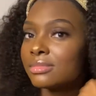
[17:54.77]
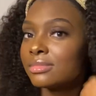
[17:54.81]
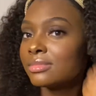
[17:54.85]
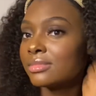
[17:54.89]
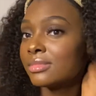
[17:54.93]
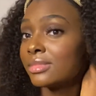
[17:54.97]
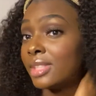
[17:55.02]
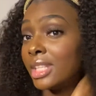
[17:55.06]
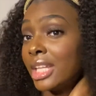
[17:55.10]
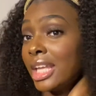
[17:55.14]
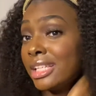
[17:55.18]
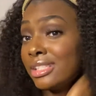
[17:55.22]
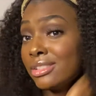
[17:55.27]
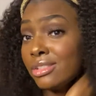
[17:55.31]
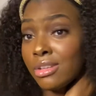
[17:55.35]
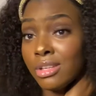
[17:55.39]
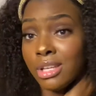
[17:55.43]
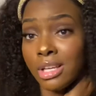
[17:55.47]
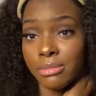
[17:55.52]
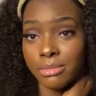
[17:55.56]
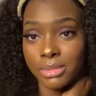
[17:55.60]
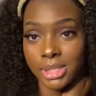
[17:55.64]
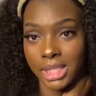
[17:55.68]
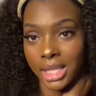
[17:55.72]
that's all
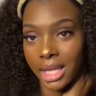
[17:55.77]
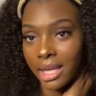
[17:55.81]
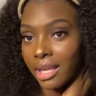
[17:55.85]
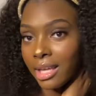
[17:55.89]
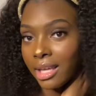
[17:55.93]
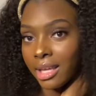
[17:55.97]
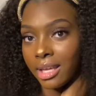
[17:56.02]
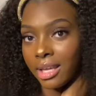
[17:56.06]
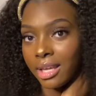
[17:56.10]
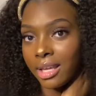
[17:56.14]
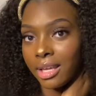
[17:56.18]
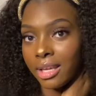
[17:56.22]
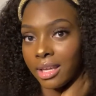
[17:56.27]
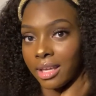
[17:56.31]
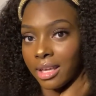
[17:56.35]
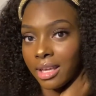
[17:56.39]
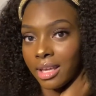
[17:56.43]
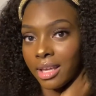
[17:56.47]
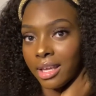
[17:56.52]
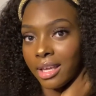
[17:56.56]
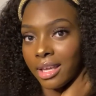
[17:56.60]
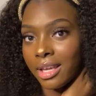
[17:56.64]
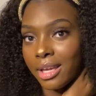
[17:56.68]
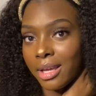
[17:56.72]
I'm saying.
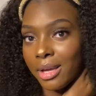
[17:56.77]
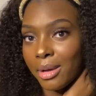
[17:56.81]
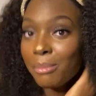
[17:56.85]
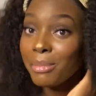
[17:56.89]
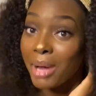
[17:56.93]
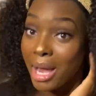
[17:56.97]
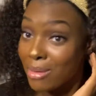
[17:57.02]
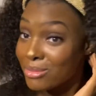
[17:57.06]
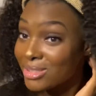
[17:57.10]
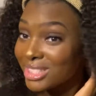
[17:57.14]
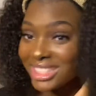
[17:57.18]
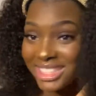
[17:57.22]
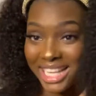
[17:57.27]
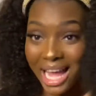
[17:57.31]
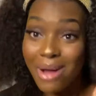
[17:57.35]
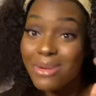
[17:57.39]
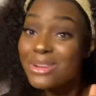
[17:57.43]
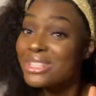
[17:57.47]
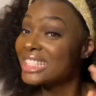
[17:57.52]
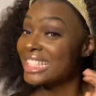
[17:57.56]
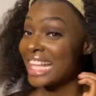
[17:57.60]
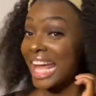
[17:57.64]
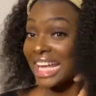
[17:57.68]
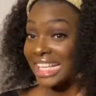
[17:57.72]
But I
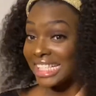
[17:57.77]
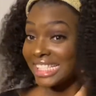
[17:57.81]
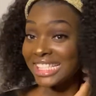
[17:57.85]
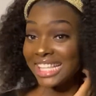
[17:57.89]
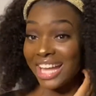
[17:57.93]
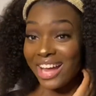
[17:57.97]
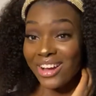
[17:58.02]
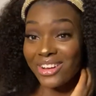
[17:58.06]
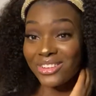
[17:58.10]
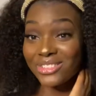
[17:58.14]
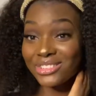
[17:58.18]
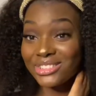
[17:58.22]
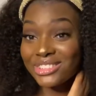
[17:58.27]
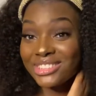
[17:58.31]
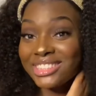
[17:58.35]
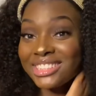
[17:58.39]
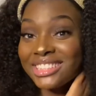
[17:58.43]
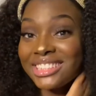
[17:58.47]
was nice though.